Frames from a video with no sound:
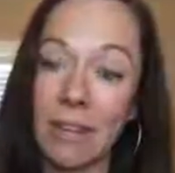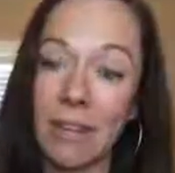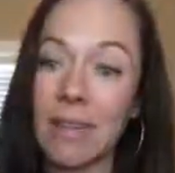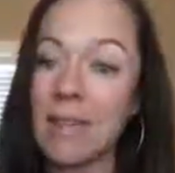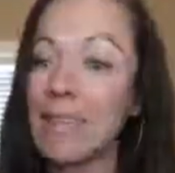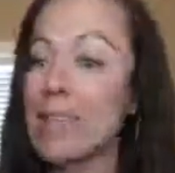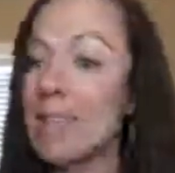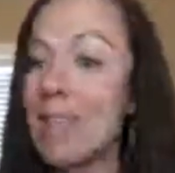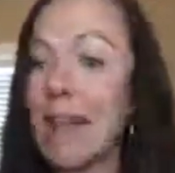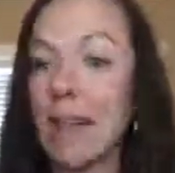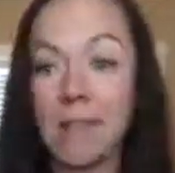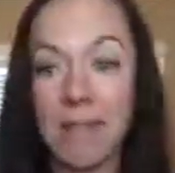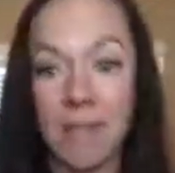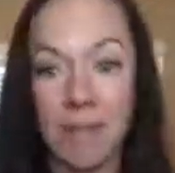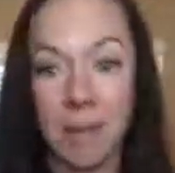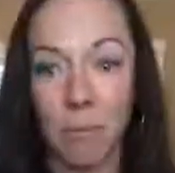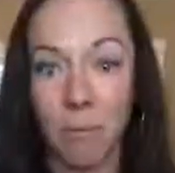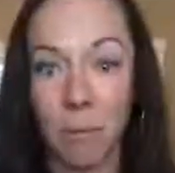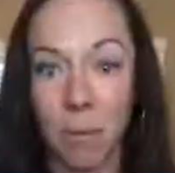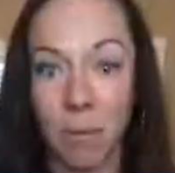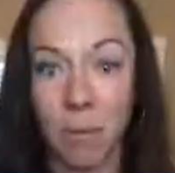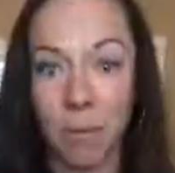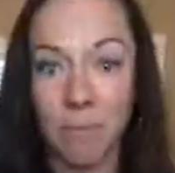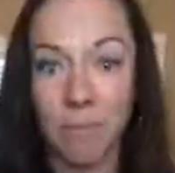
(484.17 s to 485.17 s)
It's that
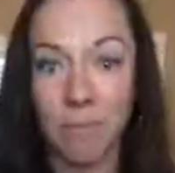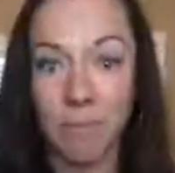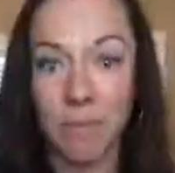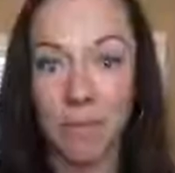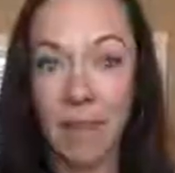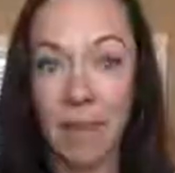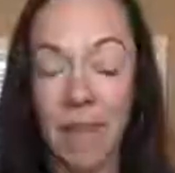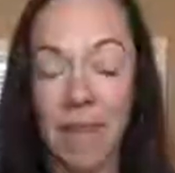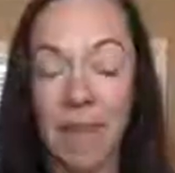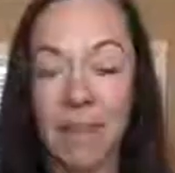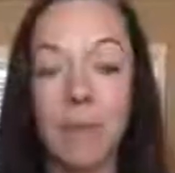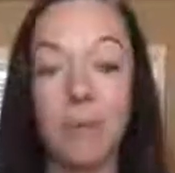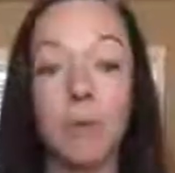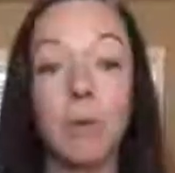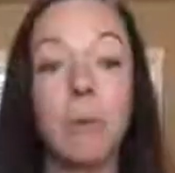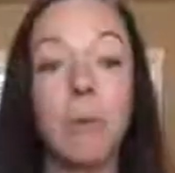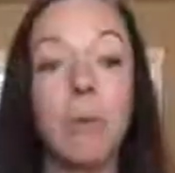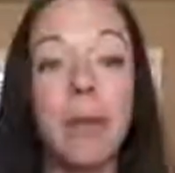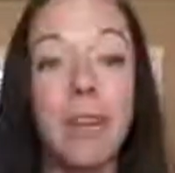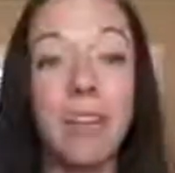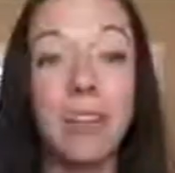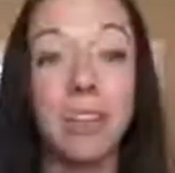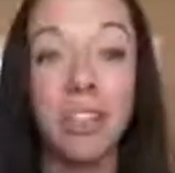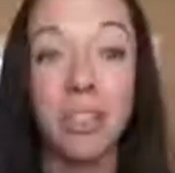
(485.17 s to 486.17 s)
simple, okay? So
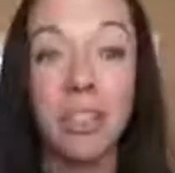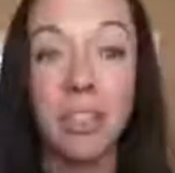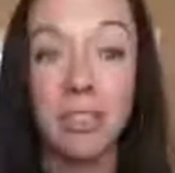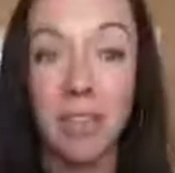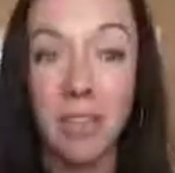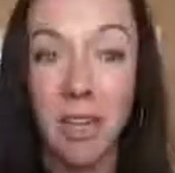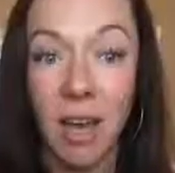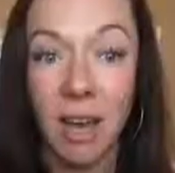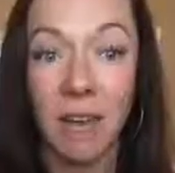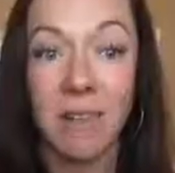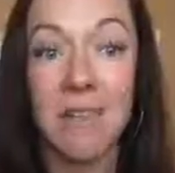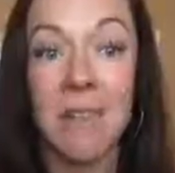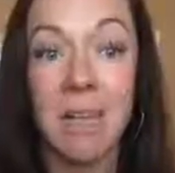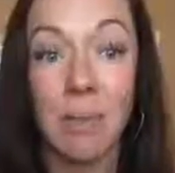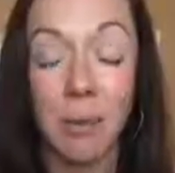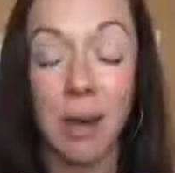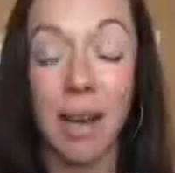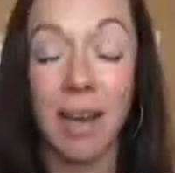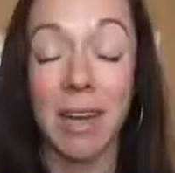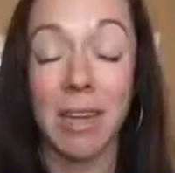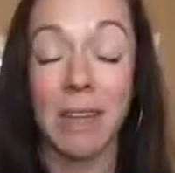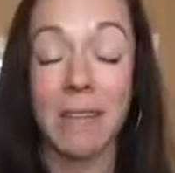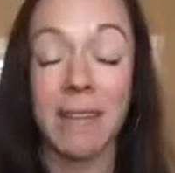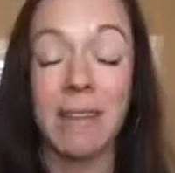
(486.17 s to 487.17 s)
replace your toxic
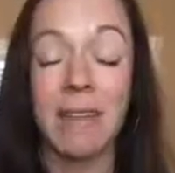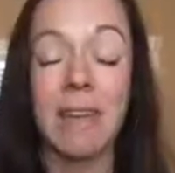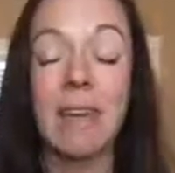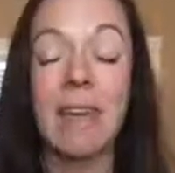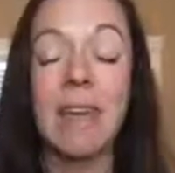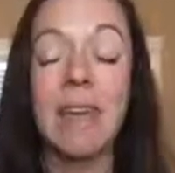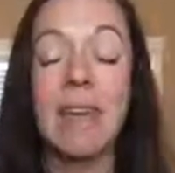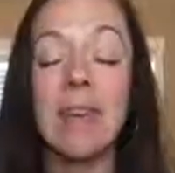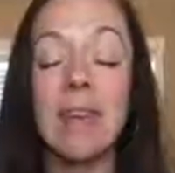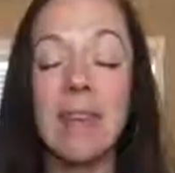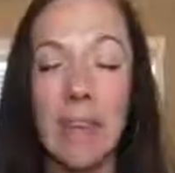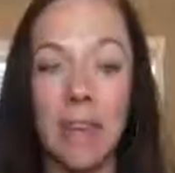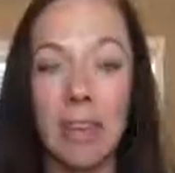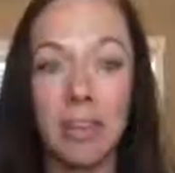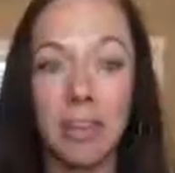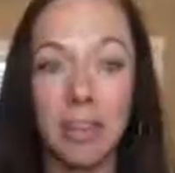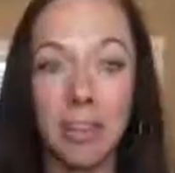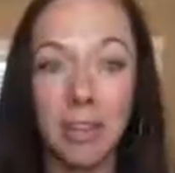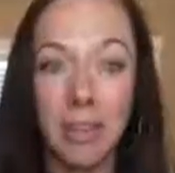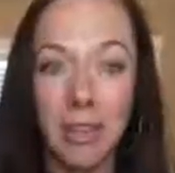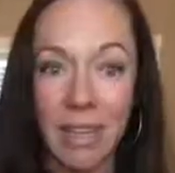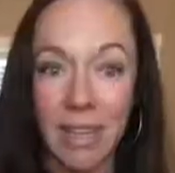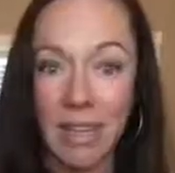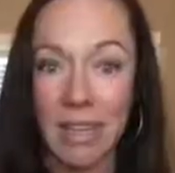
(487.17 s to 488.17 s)
products in your
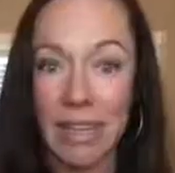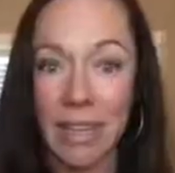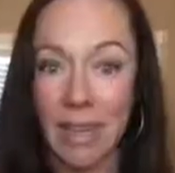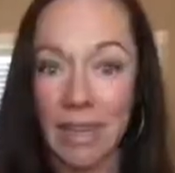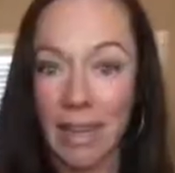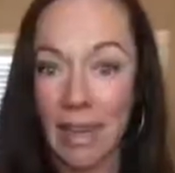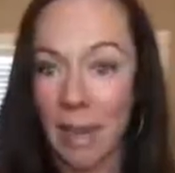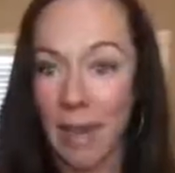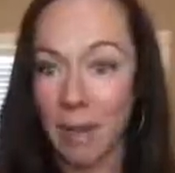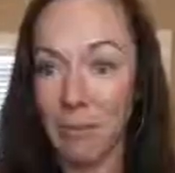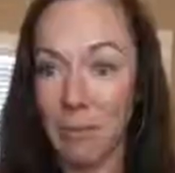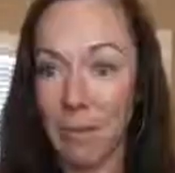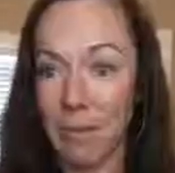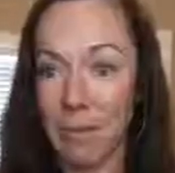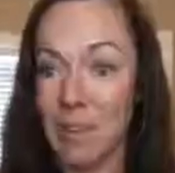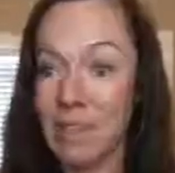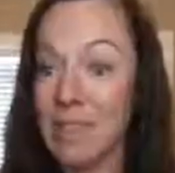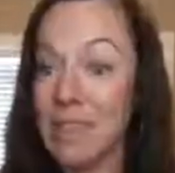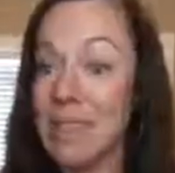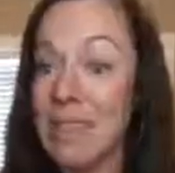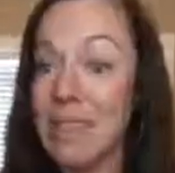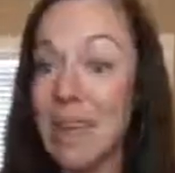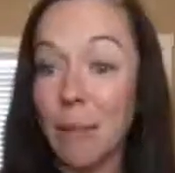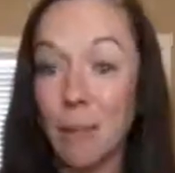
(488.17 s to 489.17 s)
cleaning cabinet.
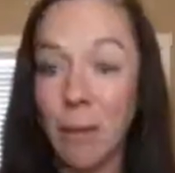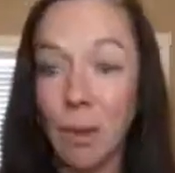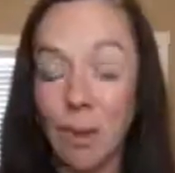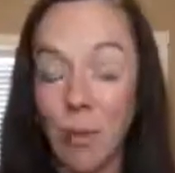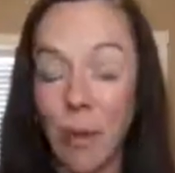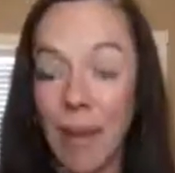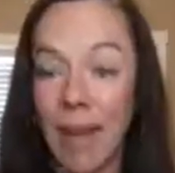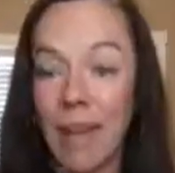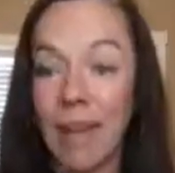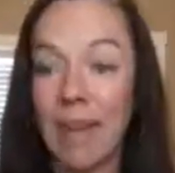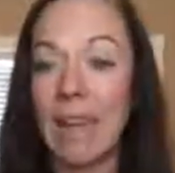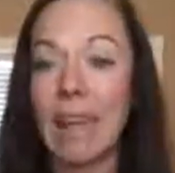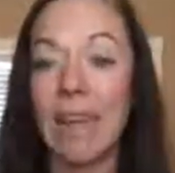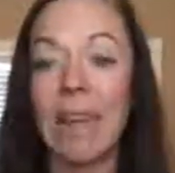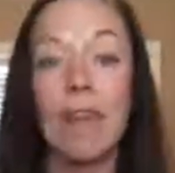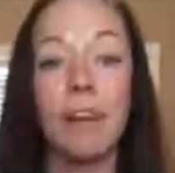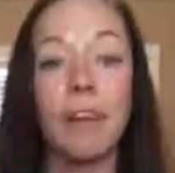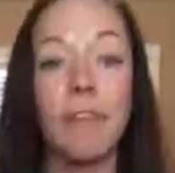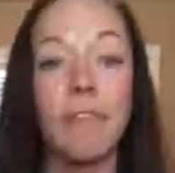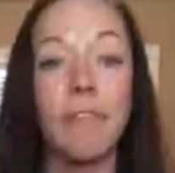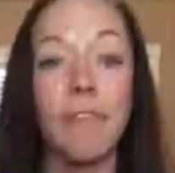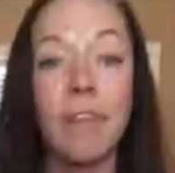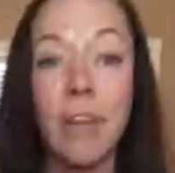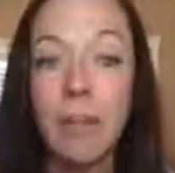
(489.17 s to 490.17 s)
That's number one. It
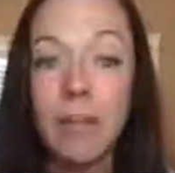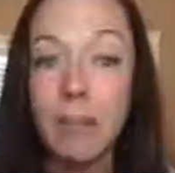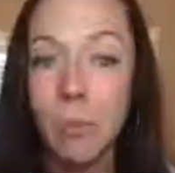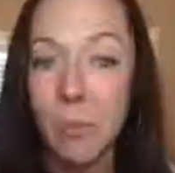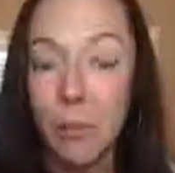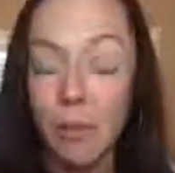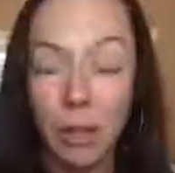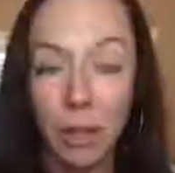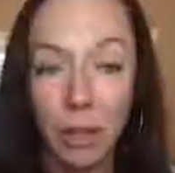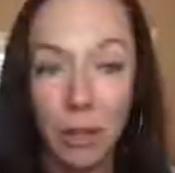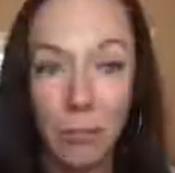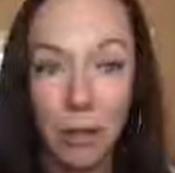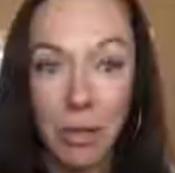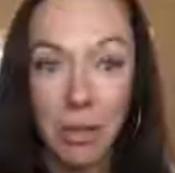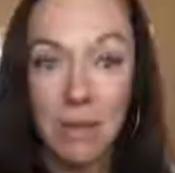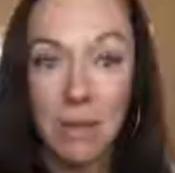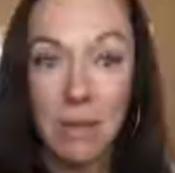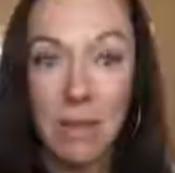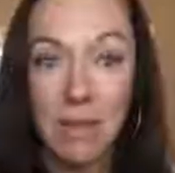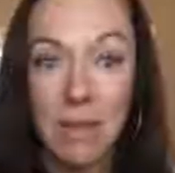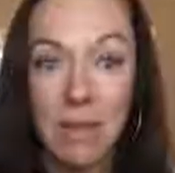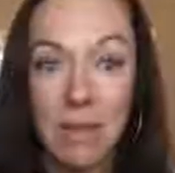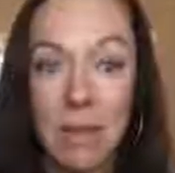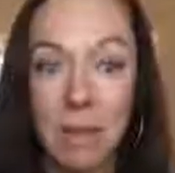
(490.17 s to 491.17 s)
interferes with your immune
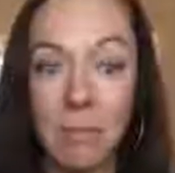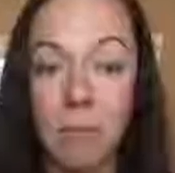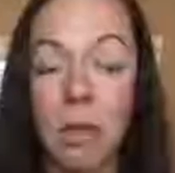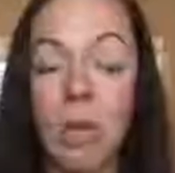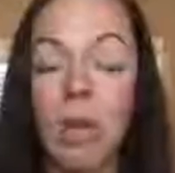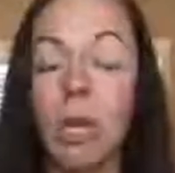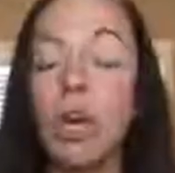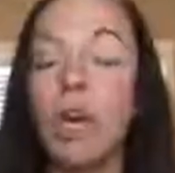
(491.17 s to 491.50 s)
system.